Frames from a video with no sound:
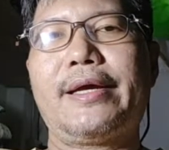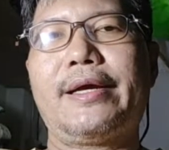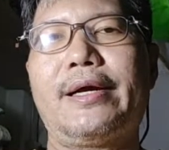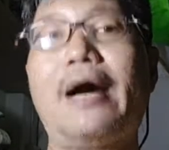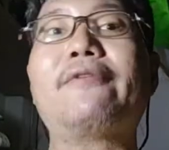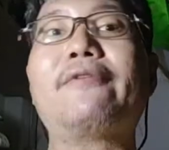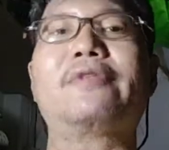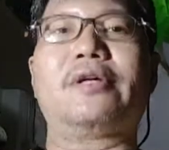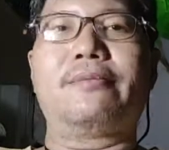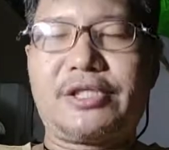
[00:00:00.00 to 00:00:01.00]
after
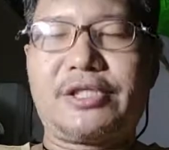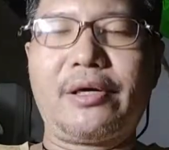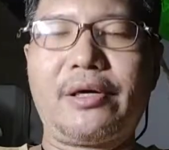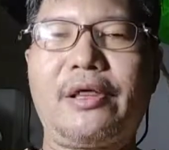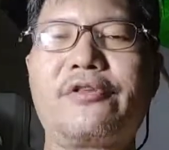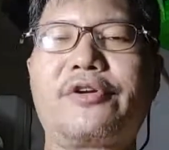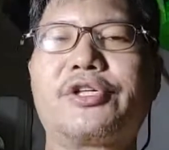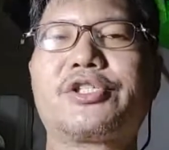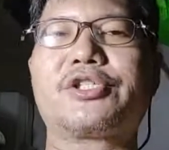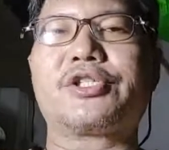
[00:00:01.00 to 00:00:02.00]
much
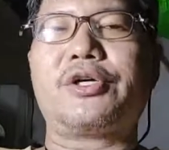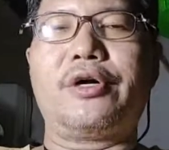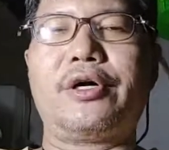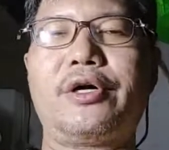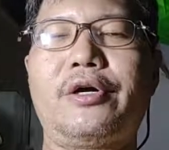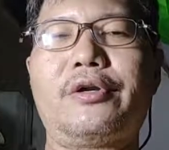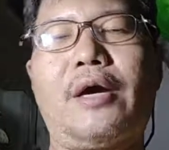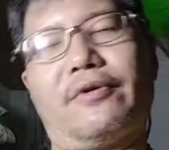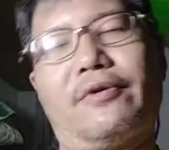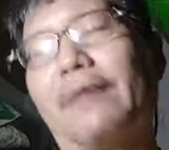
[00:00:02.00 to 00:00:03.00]
research,
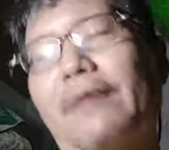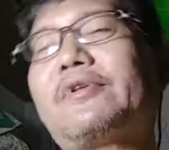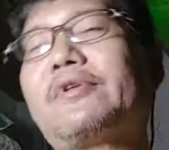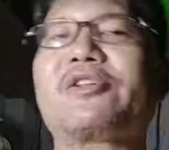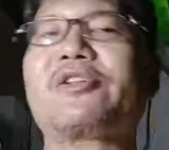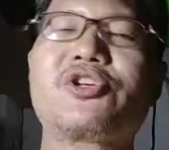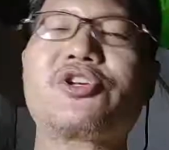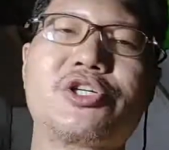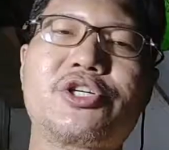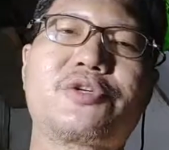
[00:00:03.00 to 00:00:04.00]
after much
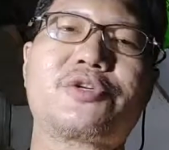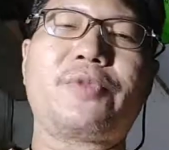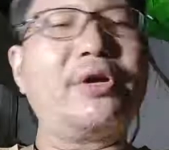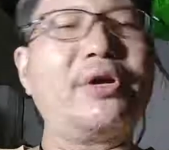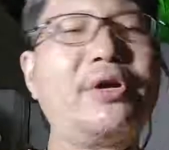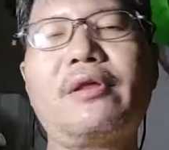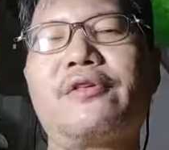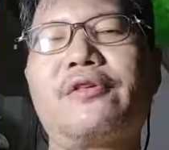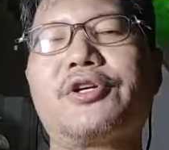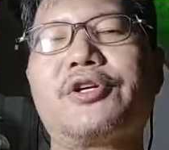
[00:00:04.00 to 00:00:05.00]
research, field
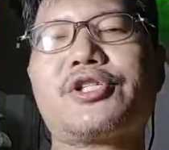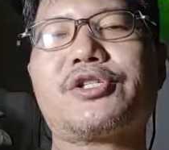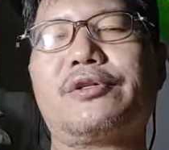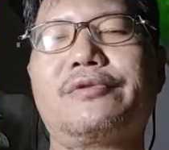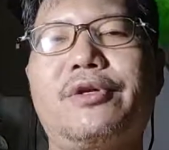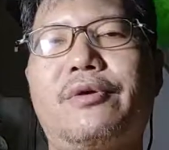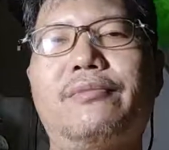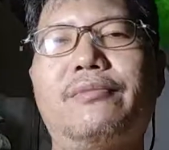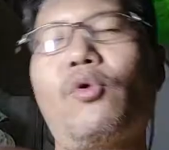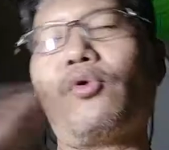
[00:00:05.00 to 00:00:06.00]
research,
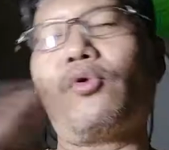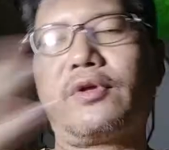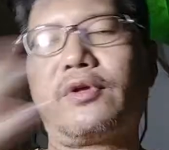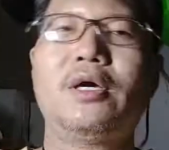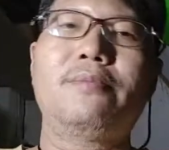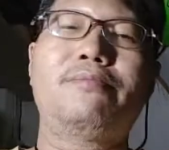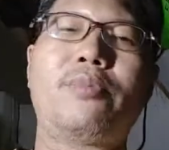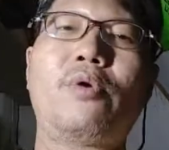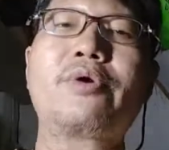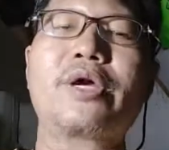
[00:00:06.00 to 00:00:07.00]
books,
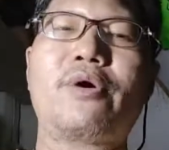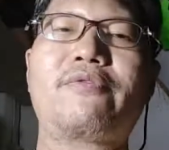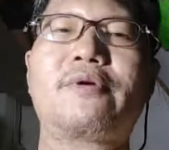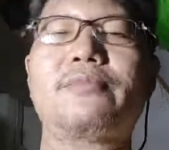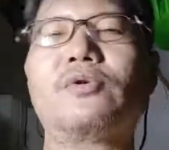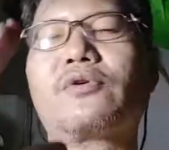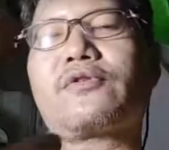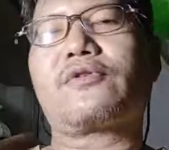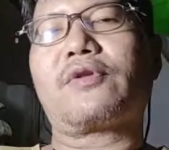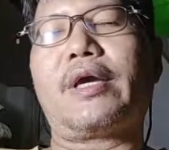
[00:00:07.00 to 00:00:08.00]
poring over
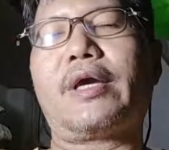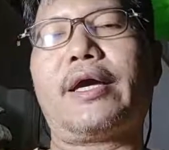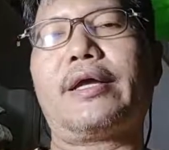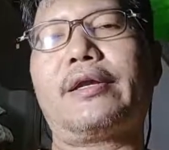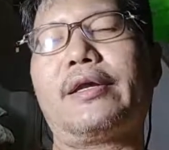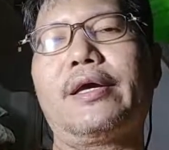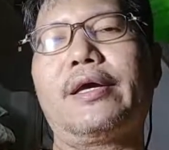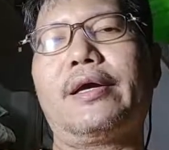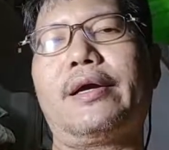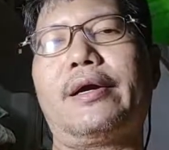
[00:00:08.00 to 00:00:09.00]
books, and
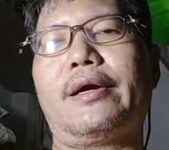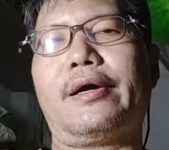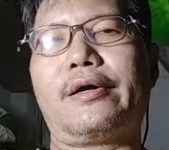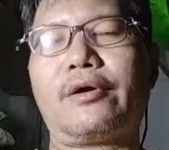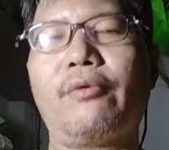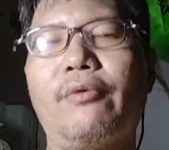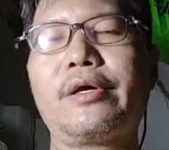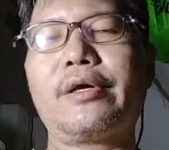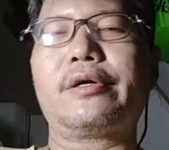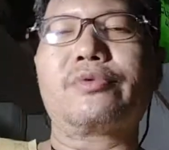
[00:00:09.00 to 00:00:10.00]
going
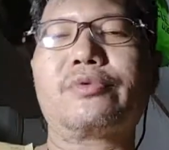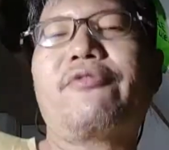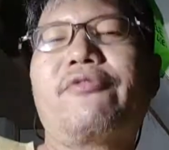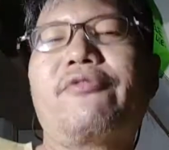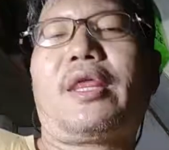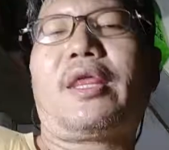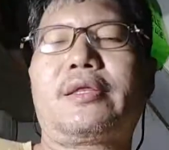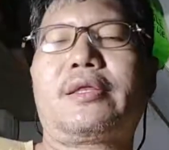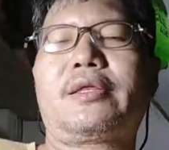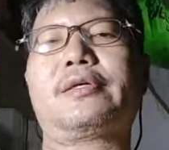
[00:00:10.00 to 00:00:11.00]
to different
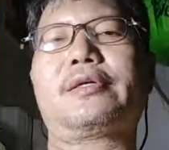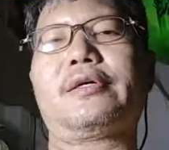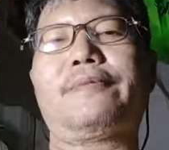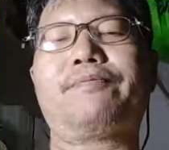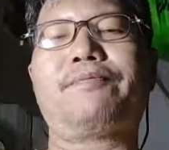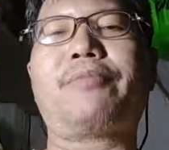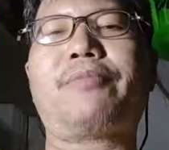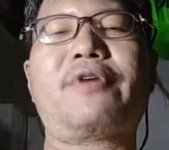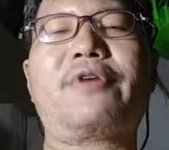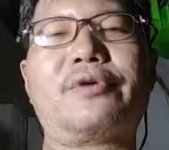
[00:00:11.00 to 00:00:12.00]

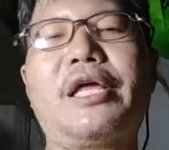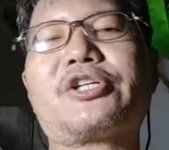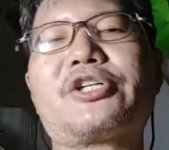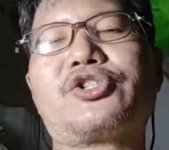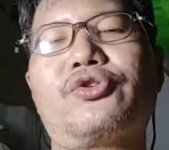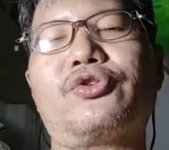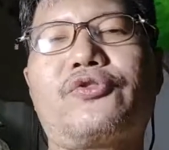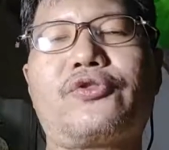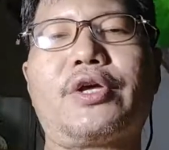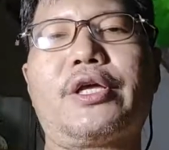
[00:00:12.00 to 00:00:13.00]
private collections
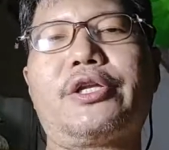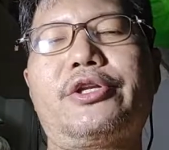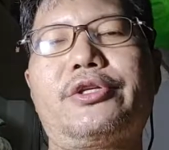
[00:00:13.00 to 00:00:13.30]
and